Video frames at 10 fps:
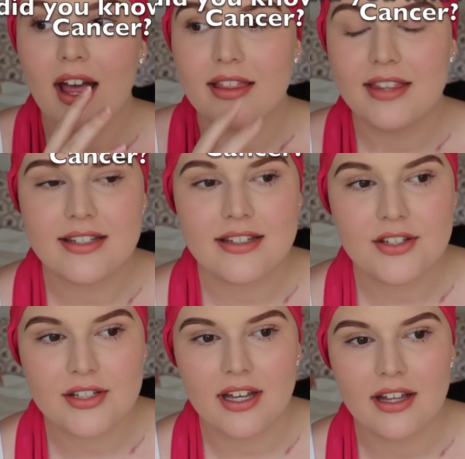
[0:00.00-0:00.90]
This
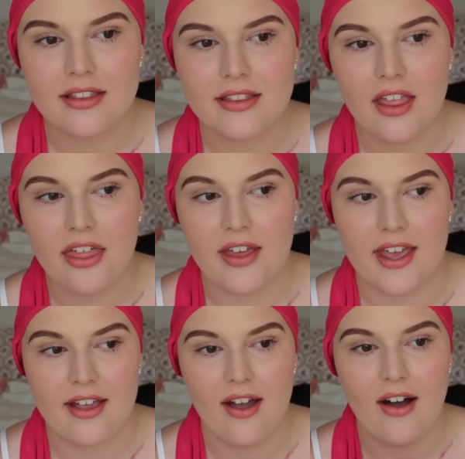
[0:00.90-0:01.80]
is the
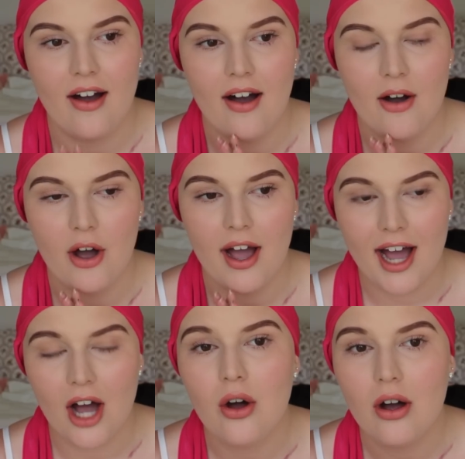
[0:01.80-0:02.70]
thing.
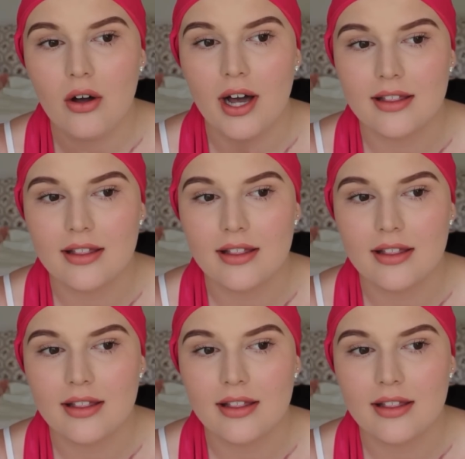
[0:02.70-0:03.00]
How